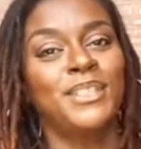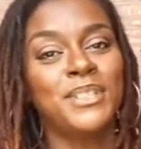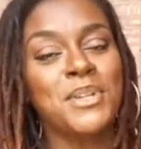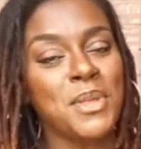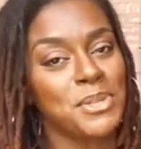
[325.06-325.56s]

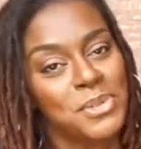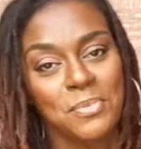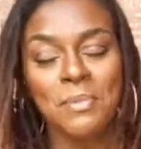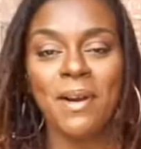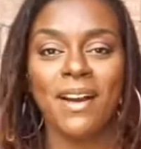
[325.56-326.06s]
you know, the
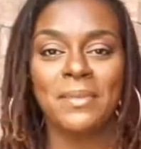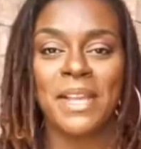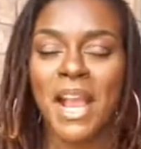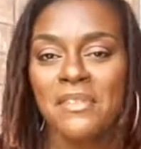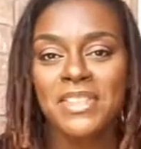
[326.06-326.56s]
super mom,
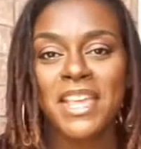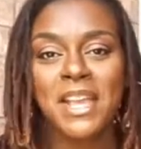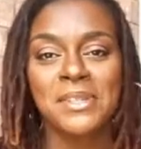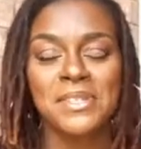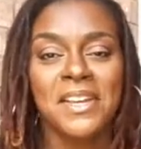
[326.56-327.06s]
like
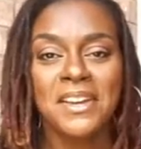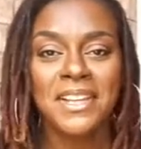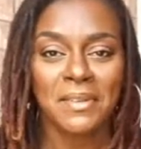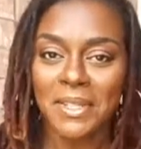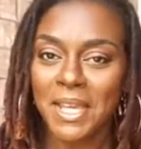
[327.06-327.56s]
everything's good,
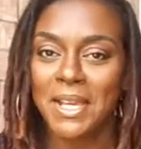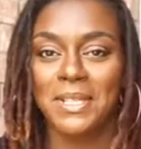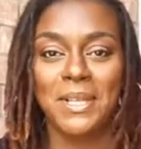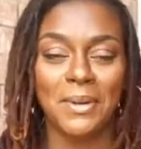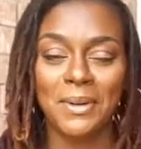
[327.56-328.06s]

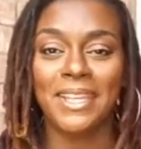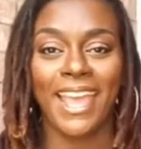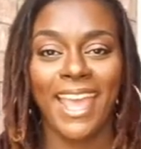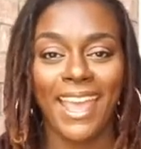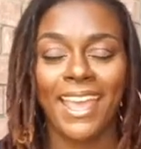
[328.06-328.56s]
everything's
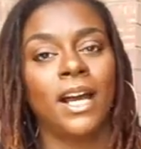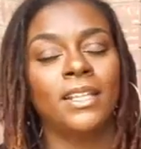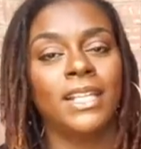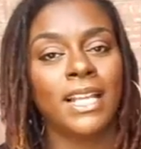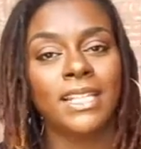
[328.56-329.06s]
okay. A
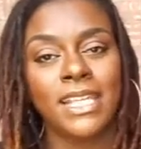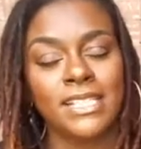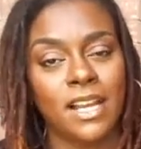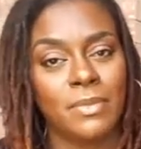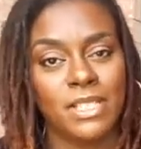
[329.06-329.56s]
lot of
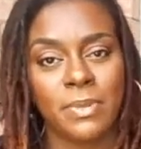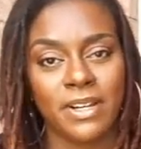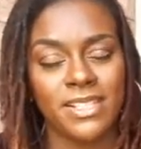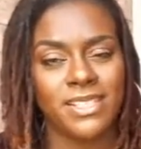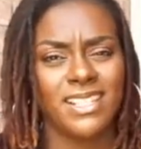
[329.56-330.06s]
things that I'm
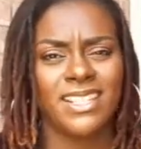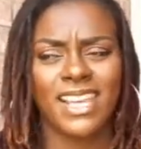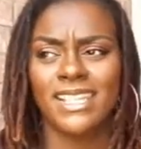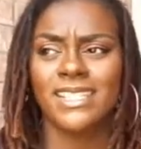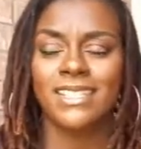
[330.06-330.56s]
experiencing,
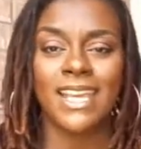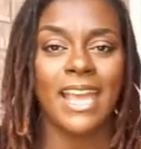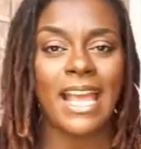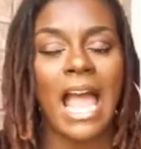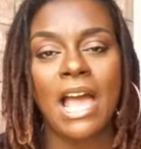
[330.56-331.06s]
like, it's like,
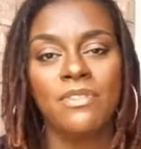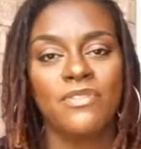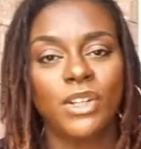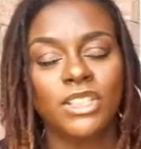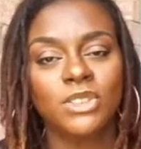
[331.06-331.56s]
dang, I haven't
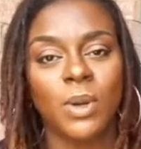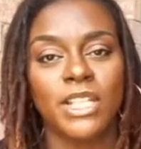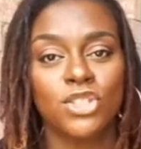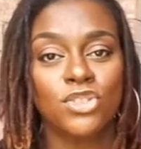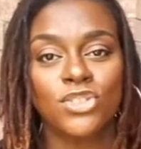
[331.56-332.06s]
felt this way
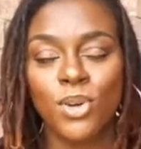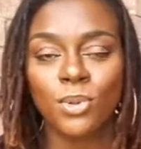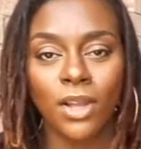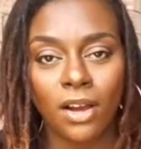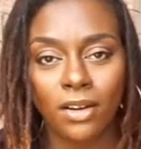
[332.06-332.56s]
in so
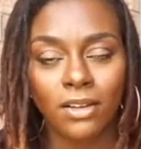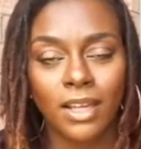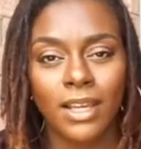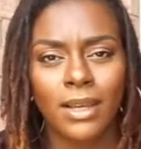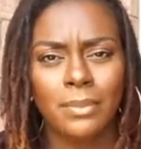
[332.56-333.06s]
long.
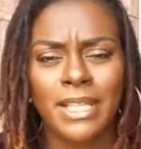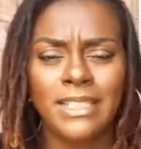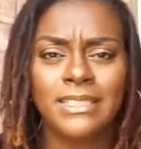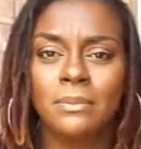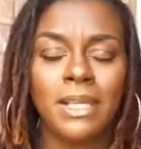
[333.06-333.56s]
But that
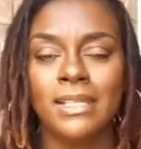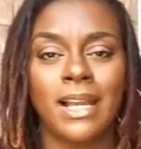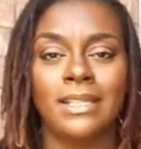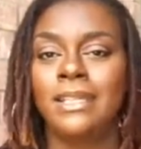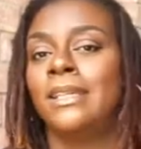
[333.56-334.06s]
doesn't mean that
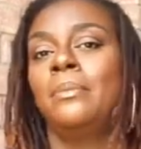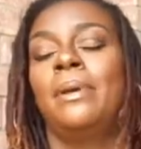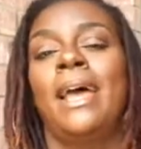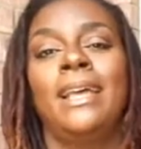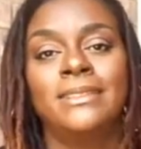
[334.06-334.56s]
I didn't get
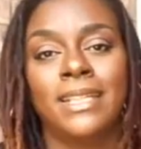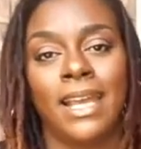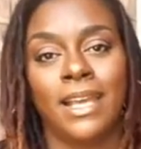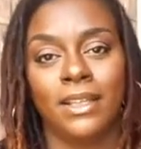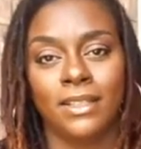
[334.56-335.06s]
past
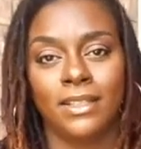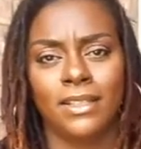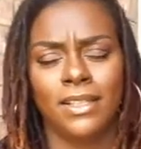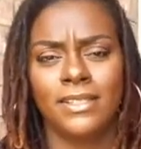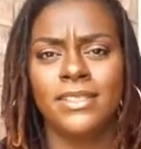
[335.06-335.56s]
that.
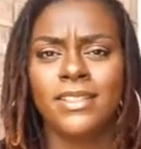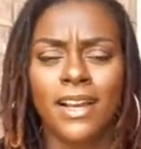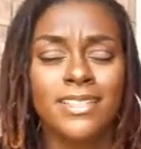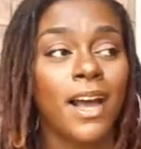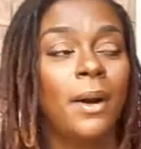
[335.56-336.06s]
It's just,
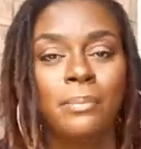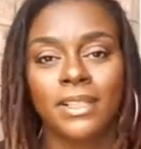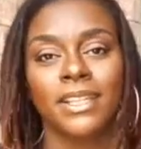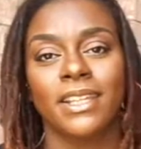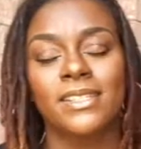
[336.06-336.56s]
it's
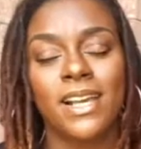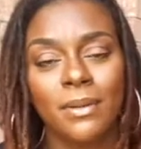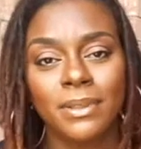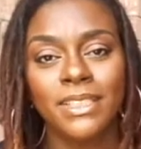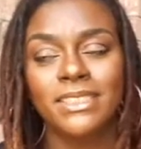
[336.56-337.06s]
humbling. It's
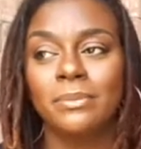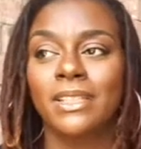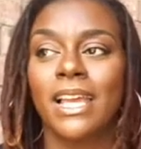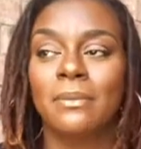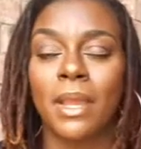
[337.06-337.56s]
humbling to be
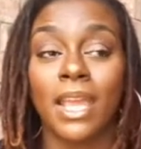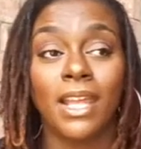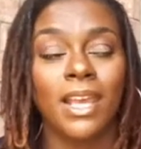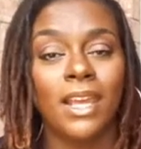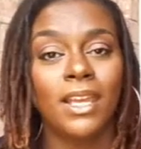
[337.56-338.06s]
like,
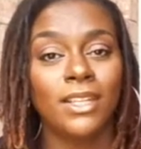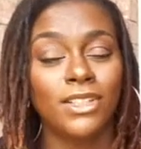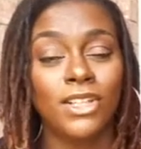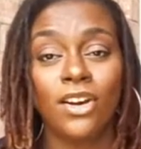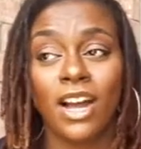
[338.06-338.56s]
man,
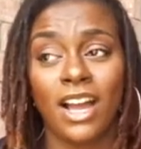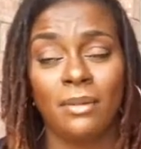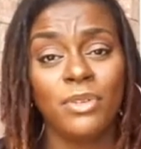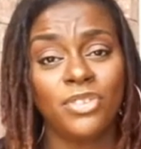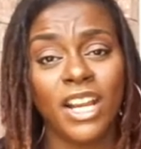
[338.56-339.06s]
you know,
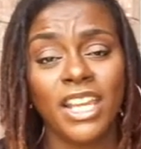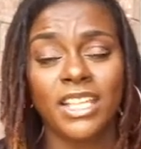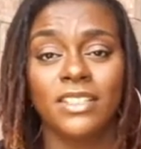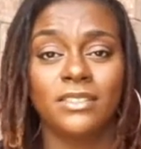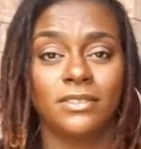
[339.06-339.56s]
I'm
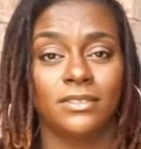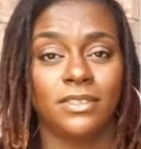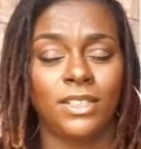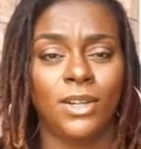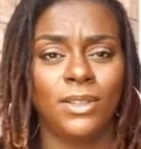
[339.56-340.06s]
afraid.
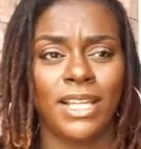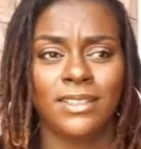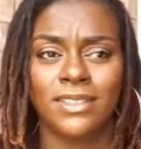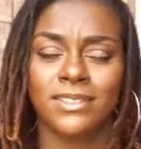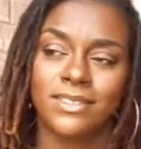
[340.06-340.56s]
You know,
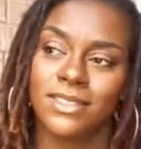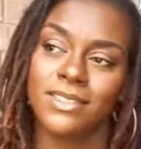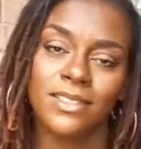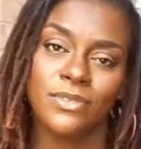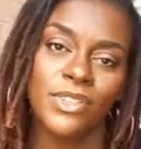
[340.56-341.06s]
like this, this
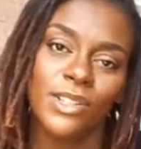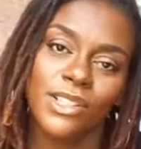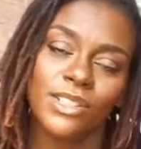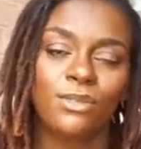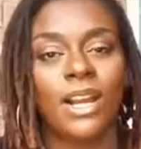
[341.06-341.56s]
doesn't feel
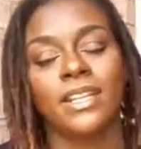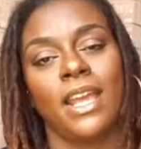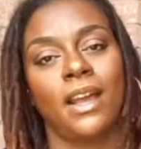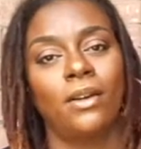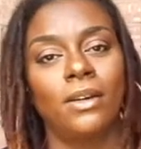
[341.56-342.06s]
good right
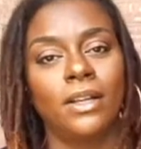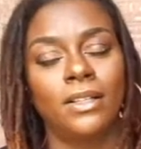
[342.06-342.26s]
now.